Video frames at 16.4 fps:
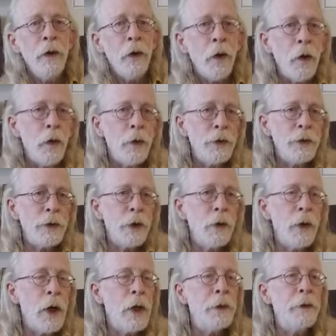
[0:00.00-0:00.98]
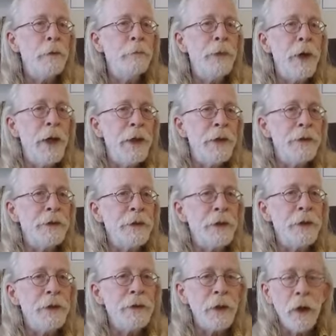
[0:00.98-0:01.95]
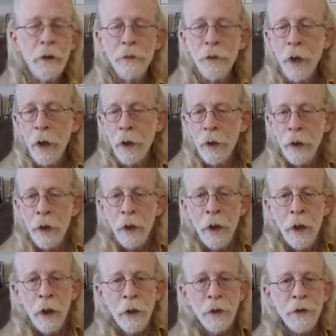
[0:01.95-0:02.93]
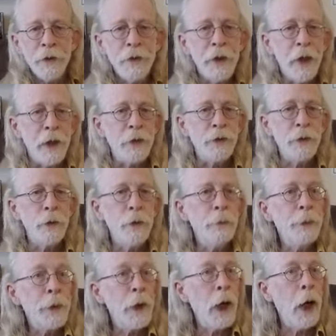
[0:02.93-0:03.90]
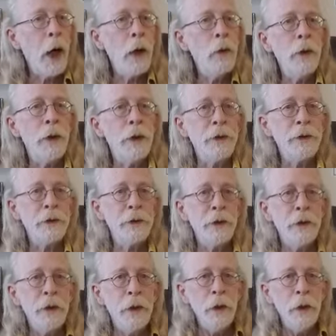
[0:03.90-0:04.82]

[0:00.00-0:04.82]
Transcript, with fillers: also on the basis of our sexual prowess.